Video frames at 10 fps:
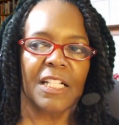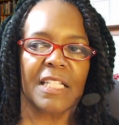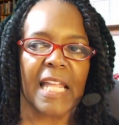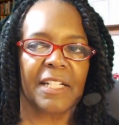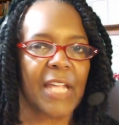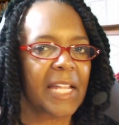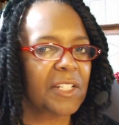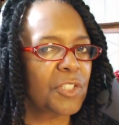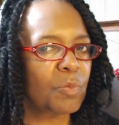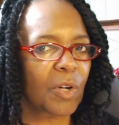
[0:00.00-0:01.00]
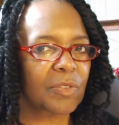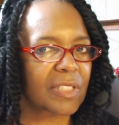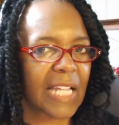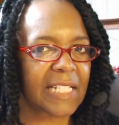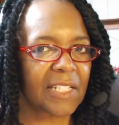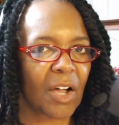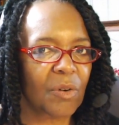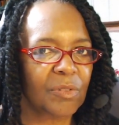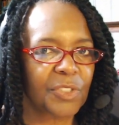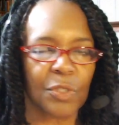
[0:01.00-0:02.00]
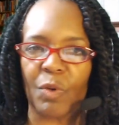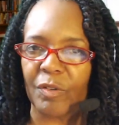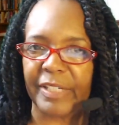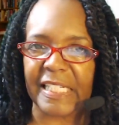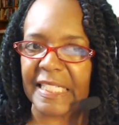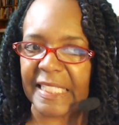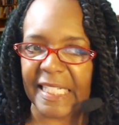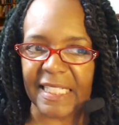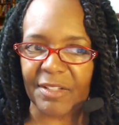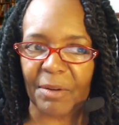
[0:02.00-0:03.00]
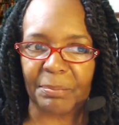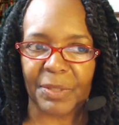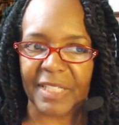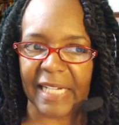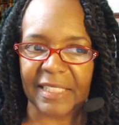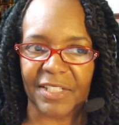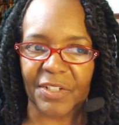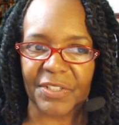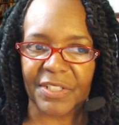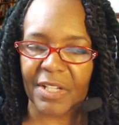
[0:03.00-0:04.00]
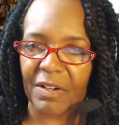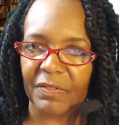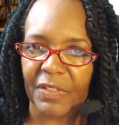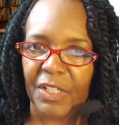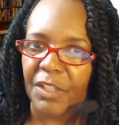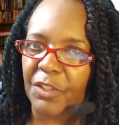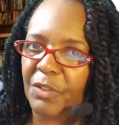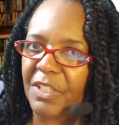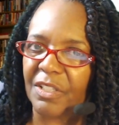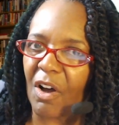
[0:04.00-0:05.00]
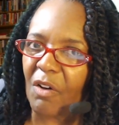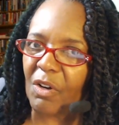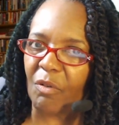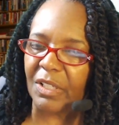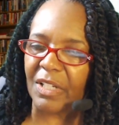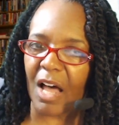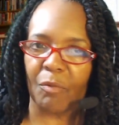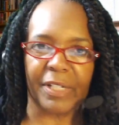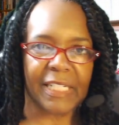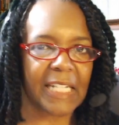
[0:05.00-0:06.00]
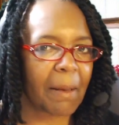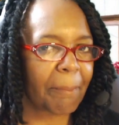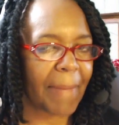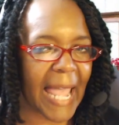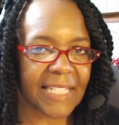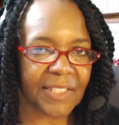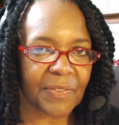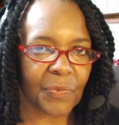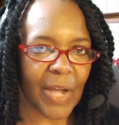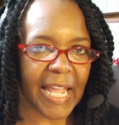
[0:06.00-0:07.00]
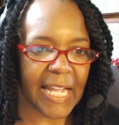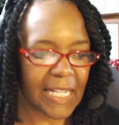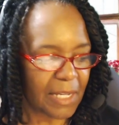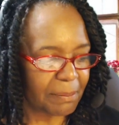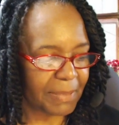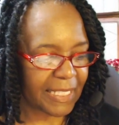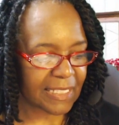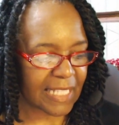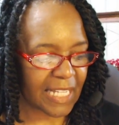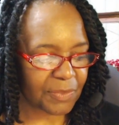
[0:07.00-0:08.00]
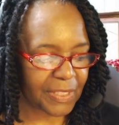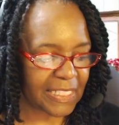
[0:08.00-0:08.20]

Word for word: And yet you won't say no. You won't insist on protecting yourself. You're just going to go along with it in a passive way because that's what he